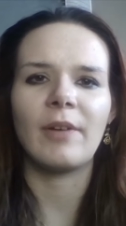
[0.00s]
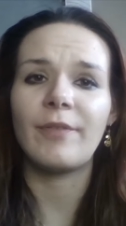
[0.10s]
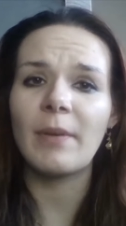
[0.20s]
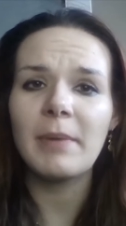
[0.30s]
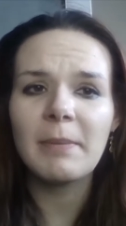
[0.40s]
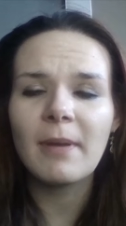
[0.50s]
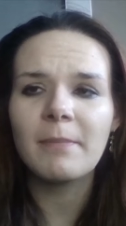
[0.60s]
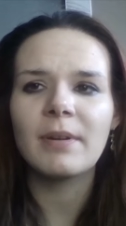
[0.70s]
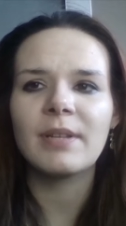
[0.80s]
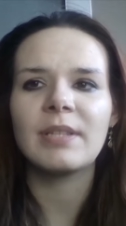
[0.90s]
family
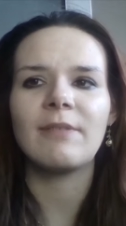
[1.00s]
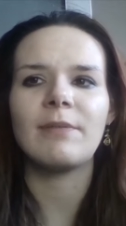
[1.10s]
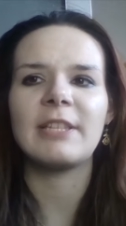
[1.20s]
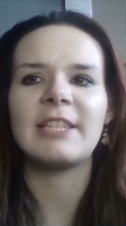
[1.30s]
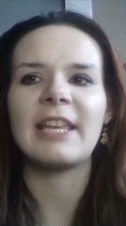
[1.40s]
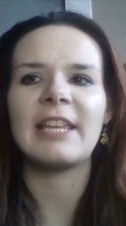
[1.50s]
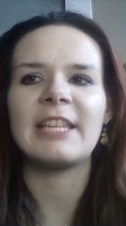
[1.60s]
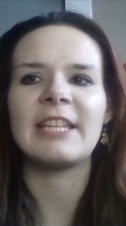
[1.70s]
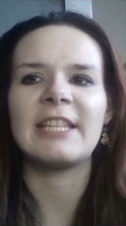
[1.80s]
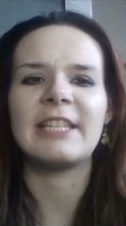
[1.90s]
members, if we say
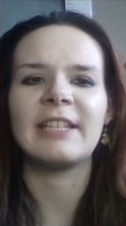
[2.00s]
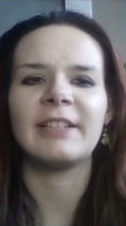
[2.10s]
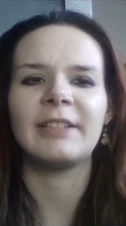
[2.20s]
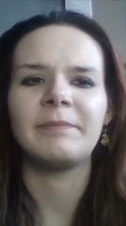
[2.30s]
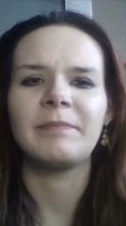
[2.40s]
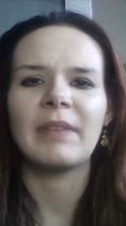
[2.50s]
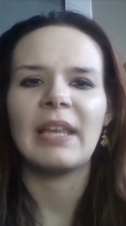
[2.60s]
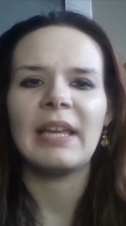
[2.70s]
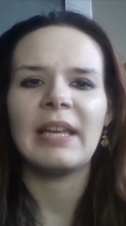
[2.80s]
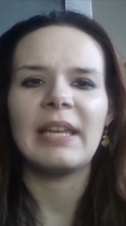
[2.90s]
that
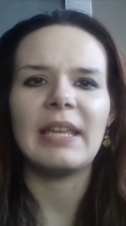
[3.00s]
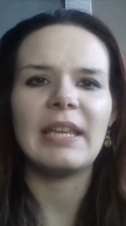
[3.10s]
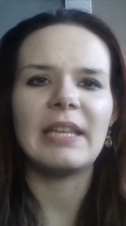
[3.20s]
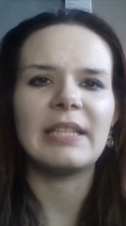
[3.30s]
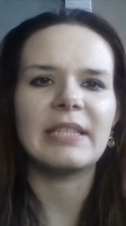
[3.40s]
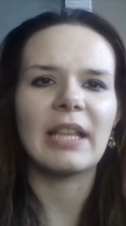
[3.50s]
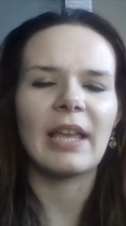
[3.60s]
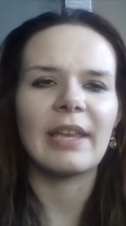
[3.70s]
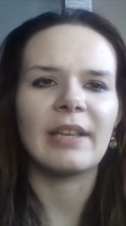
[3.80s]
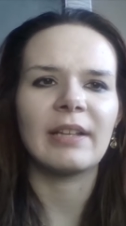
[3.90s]
it's
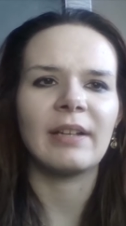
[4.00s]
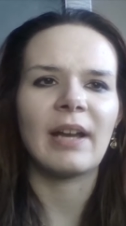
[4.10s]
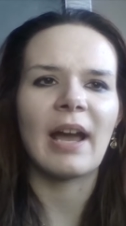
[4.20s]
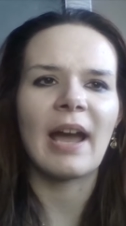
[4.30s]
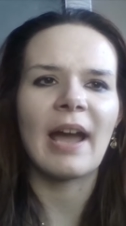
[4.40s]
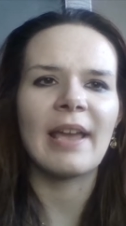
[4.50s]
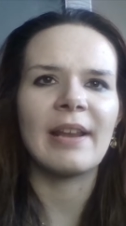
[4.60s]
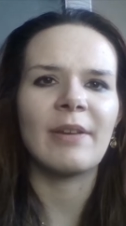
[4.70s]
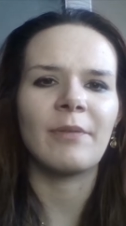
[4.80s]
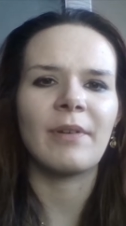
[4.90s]
like
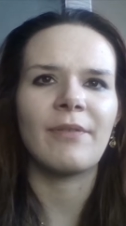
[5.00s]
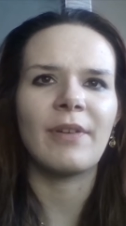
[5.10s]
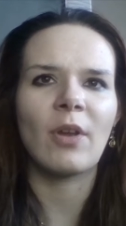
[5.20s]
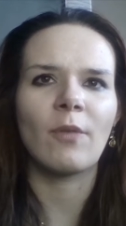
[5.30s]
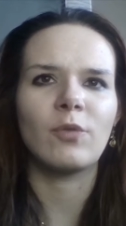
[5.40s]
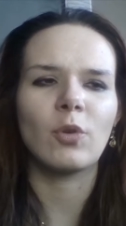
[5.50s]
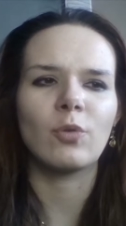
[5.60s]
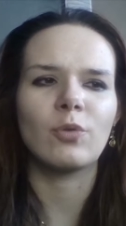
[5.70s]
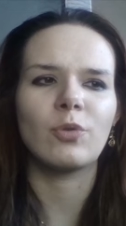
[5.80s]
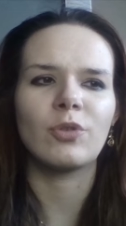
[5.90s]
highly of a thing of
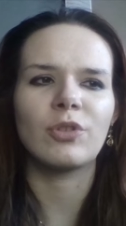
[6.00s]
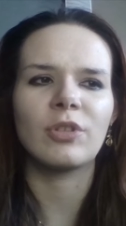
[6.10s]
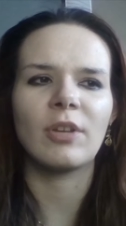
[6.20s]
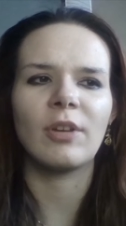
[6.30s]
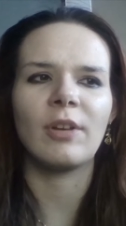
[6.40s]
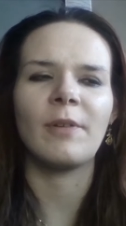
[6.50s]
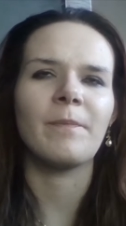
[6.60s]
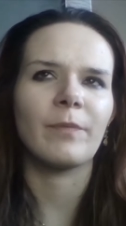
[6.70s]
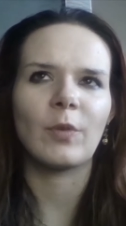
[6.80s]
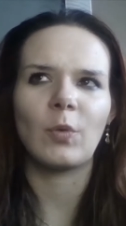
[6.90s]
those
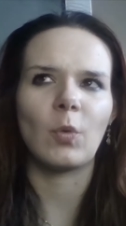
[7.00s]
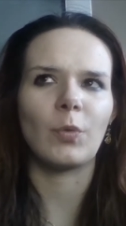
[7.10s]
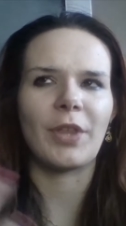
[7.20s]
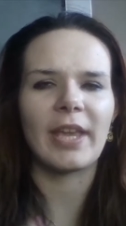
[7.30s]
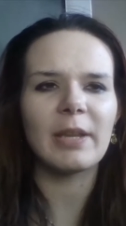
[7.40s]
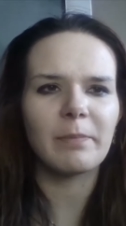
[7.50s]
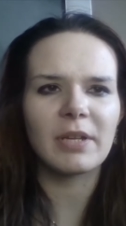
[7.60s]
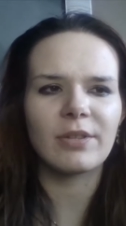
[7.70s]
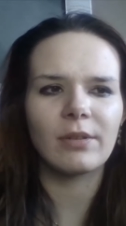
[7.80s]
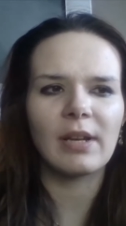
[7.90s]
who take it
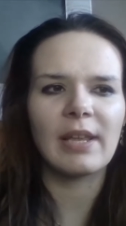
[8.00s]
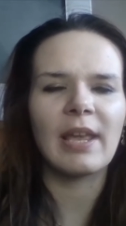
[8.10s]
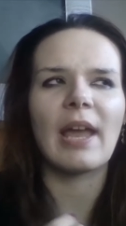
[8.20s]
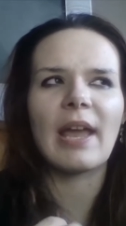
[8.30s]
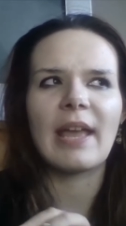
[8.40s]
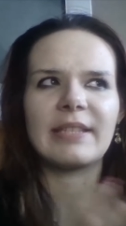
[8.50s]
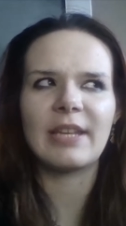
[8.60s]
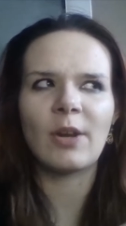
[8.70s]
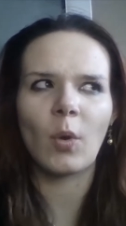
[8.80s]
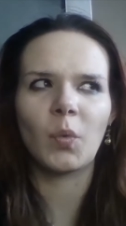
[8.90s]
personally as
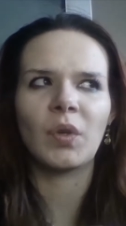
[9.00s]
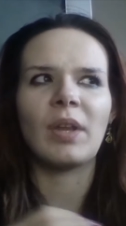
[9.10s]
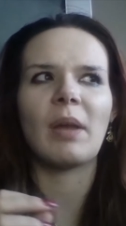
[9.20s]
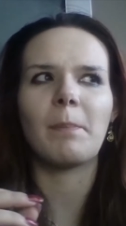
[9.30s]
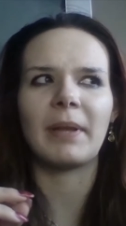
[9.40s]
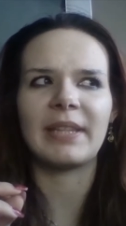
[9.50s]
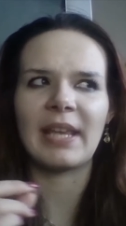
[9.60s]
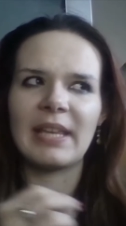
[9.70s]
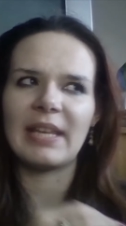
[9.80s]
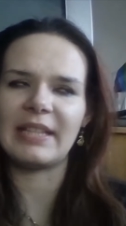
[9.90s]
their own, but
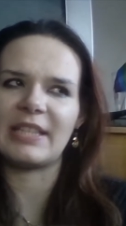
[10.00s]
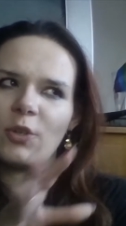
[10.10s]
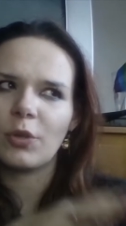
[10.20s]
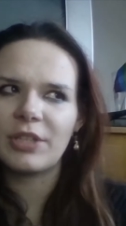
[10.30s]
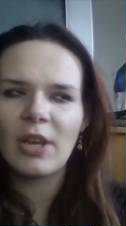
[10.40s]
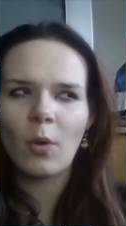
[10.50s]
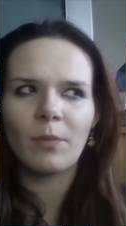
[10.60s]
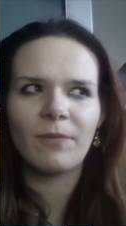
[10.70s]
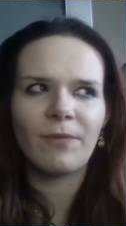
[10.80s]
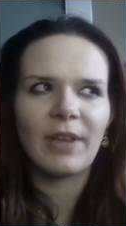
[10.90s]
it's not their
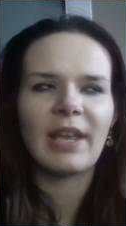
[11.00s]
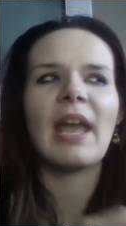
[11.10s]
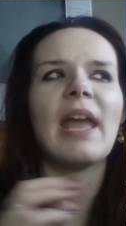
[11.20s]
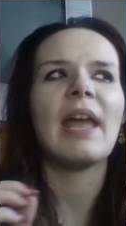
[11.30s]
own thing,